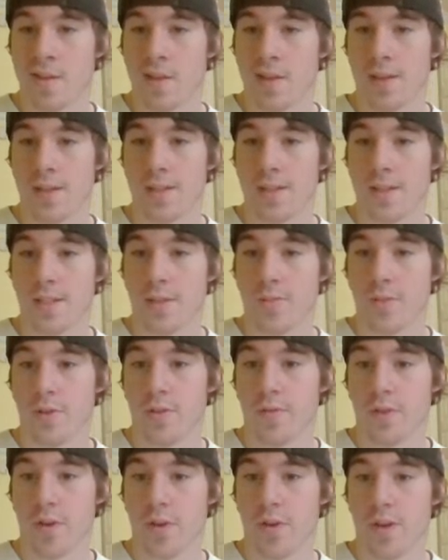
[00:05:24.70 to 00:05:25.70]
A Z
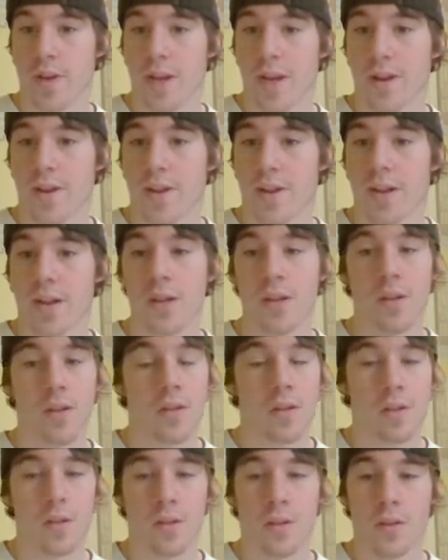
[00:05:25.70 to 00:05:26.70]
move going down here.
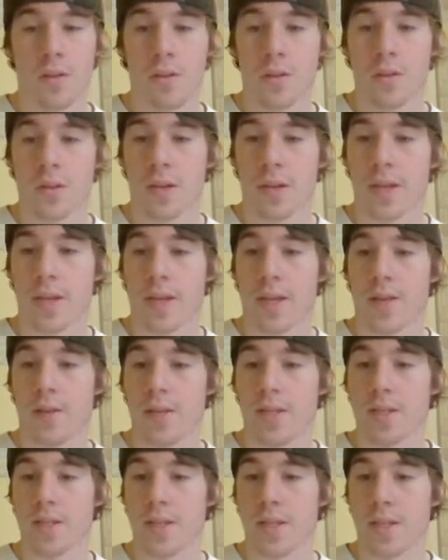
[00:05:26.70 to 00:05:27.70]

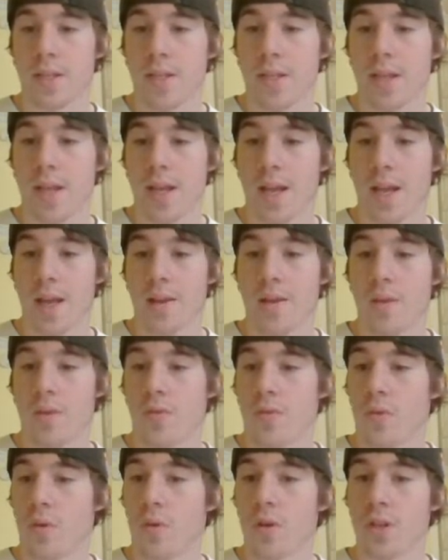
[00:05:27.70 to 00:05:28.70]
Achilles needing that.
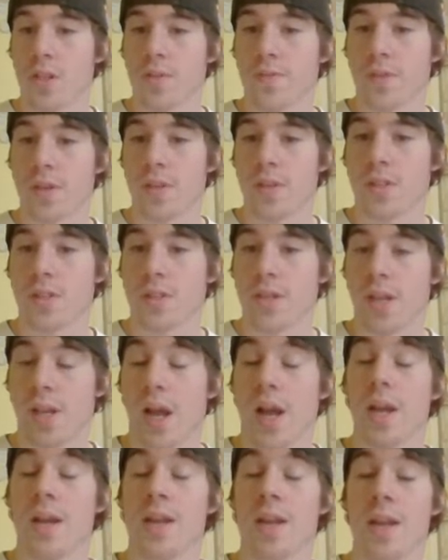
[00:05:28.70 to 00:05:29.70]
Aurora Sphere does
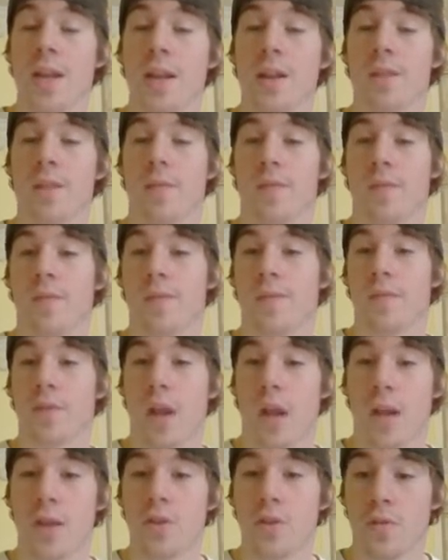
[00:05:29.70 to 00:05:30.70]
not get it. The
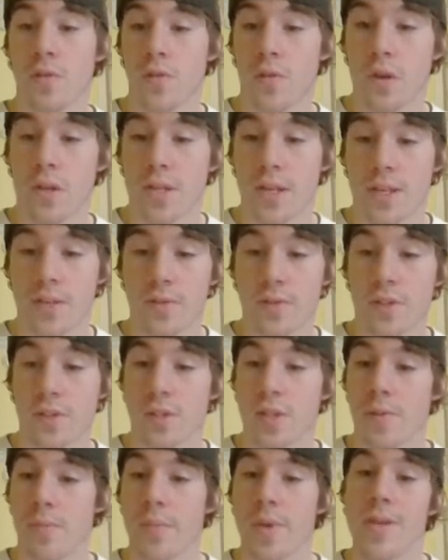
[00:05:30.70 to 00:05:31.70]
Hydro Vortex
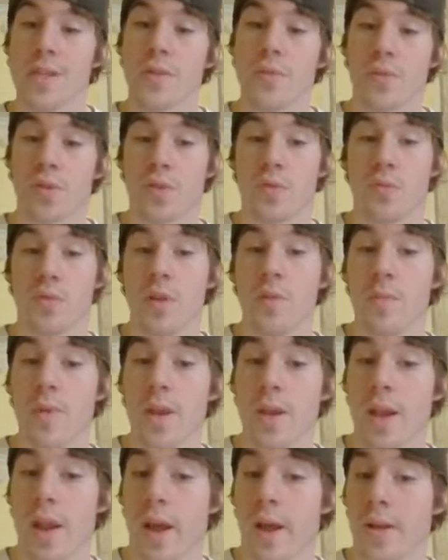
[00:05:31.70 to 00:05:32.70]
versus the Mist, which would have
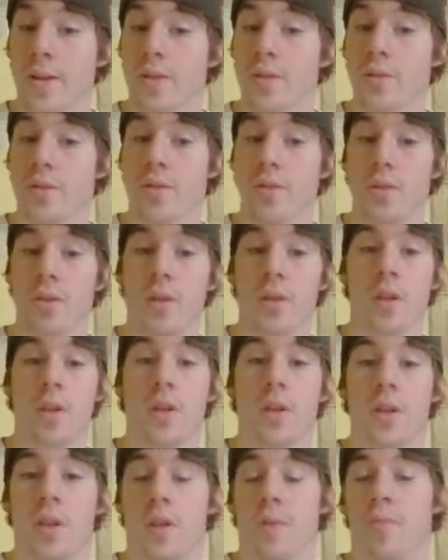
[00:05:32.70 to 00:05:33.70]
been a dodge.
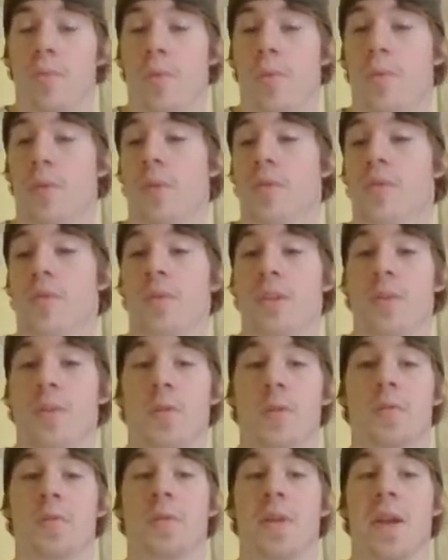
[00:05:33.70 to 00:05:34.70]
But with those Z
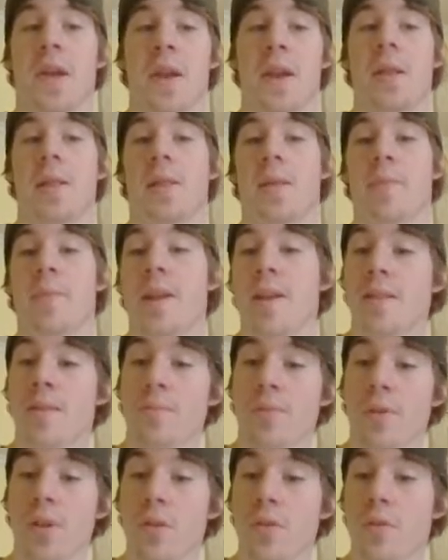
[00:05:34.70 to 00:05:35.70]
moves, they eliminate the
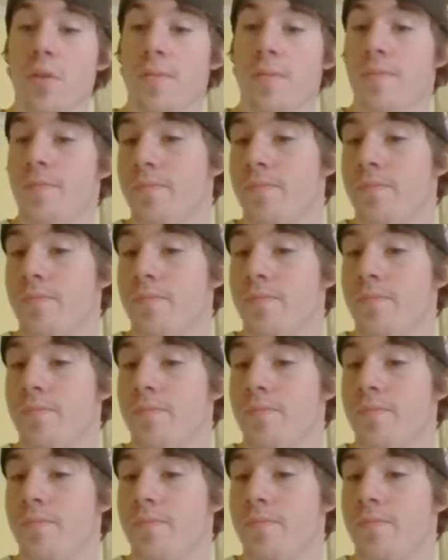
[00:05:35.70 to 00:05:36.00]
blue.